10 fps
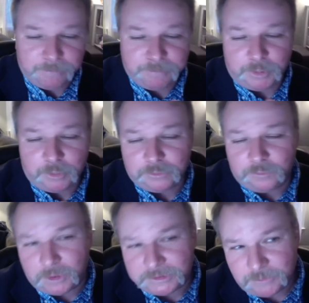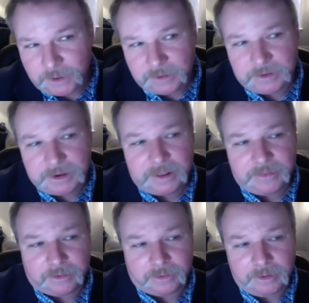pulled one way or the
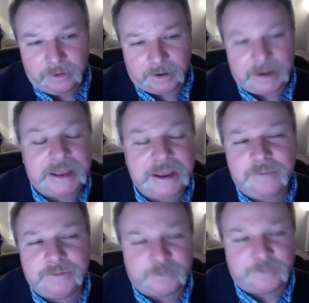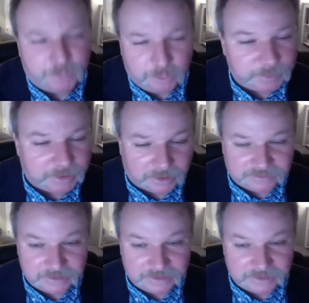other, right? He wasn't pulled because